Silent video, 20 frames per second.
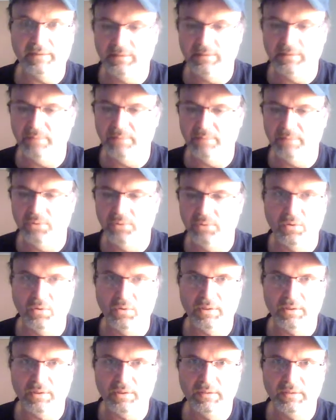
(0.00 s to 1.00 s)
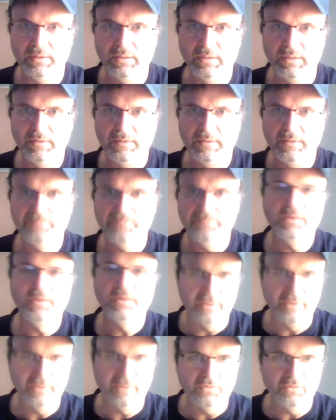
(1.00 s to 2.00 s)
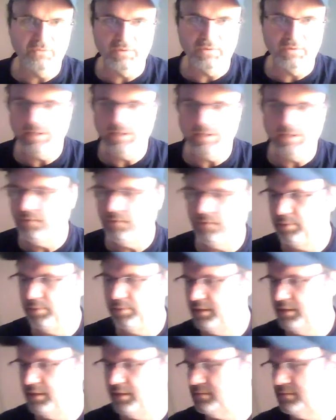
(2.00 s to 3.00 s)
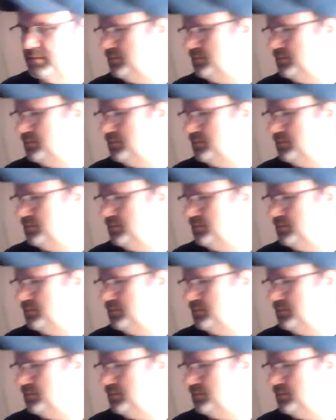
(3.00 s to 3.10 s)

and broke. And then, of course, you got to replace them.